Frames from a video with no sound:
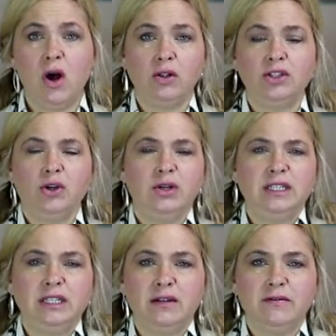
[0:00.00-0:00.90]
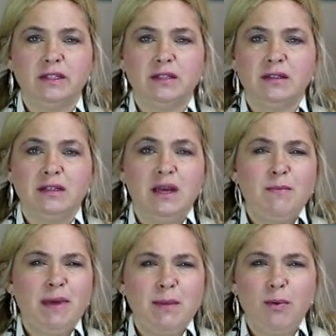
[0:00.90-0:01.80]
alternatives.
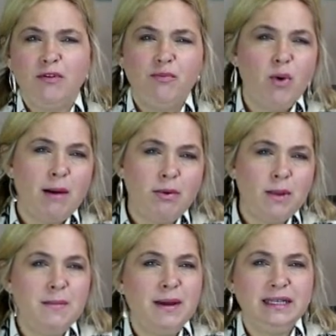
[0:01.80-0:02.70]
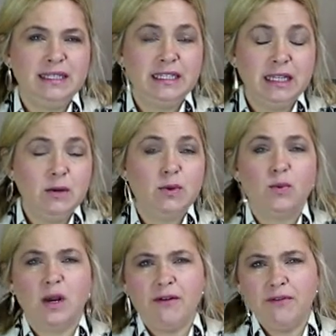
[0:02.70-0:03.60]
People have probably been dealing with
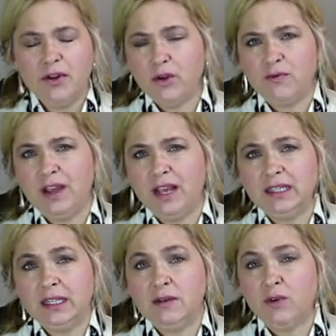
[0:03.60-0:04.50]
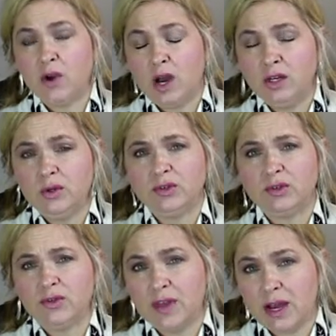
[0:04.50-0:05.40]
whatever you're facing for hundreds
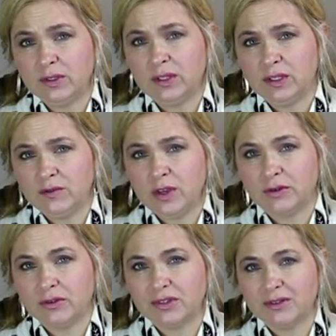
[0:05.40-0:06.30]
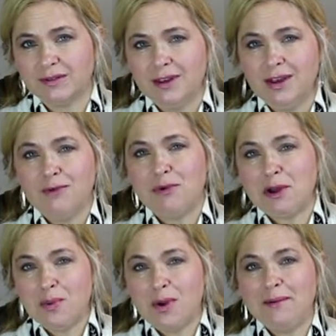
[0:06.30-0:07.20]
or thousands of years.
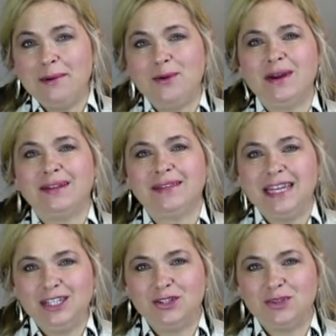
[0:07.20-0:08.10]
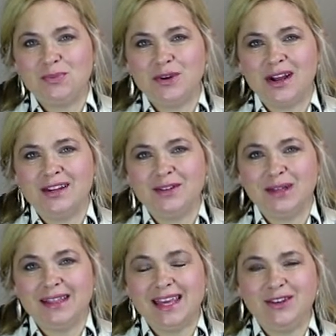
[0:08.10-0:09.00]
Well, you probably don't want leeches put on you
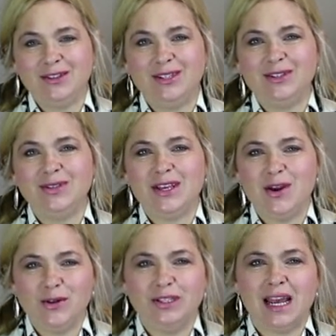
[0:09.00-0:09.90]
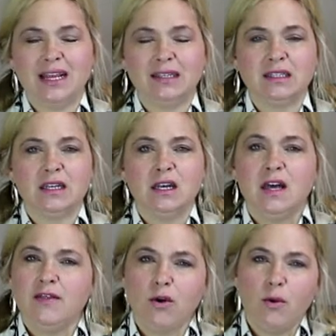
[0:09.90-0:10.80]
like they used to do in the old days.
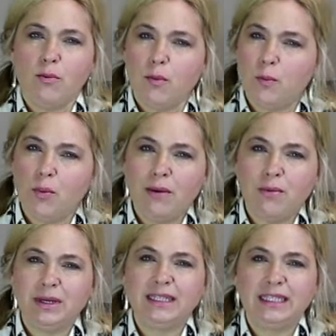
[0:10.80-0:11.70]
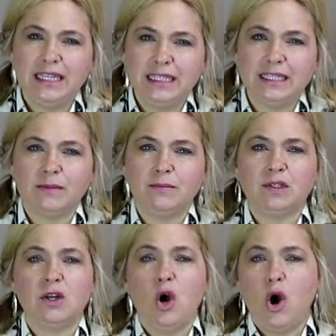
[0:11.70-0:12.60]
There are probably
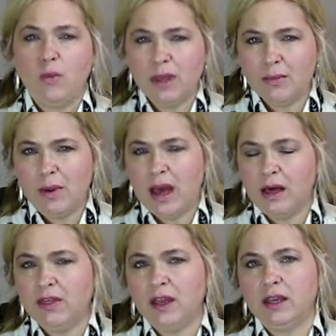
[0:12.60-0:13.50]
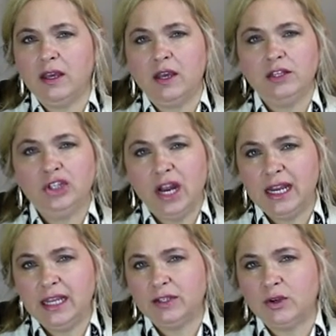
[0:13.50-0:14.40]
systems, homeopathic,
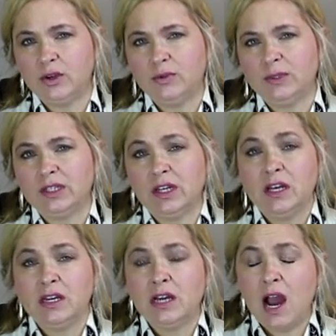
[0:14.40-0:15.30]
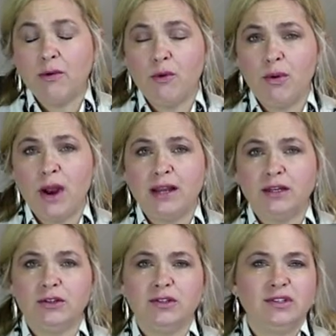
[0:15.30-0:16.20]
Chinese herbs,
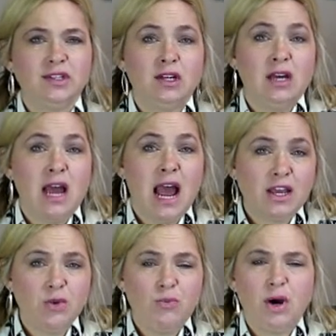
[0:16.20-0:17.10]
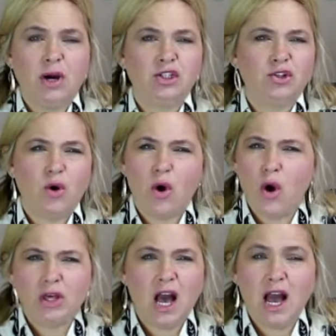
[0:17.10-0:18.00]
chiropractors, acupuncture,
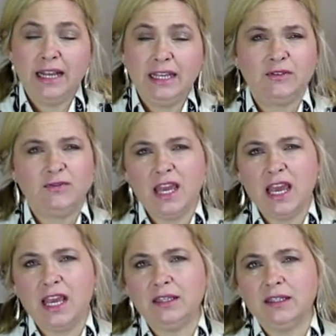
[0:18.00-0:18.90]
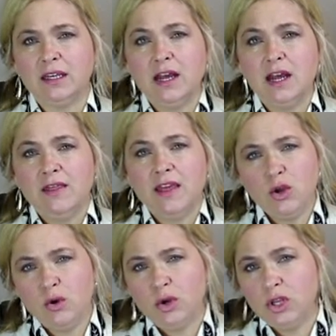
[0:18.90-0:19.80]
all kinds of things that
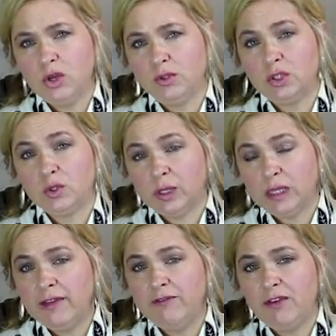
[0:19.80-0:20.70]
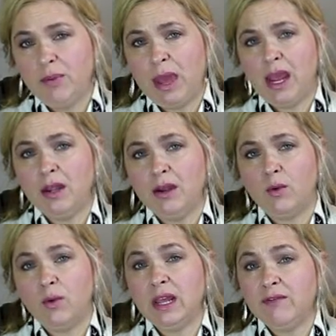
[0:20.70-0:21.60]
you could use to relieve the pain
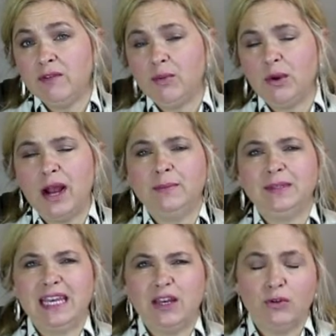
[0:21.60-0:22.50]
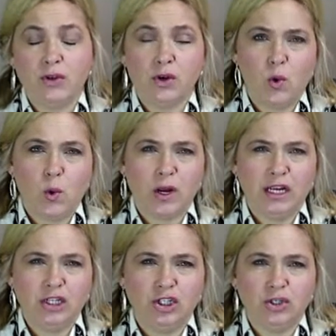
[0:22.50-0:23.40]
or even perhaps heal the core
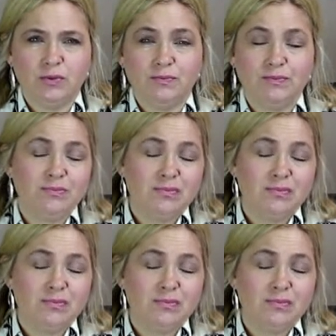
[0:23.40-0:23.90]
issue.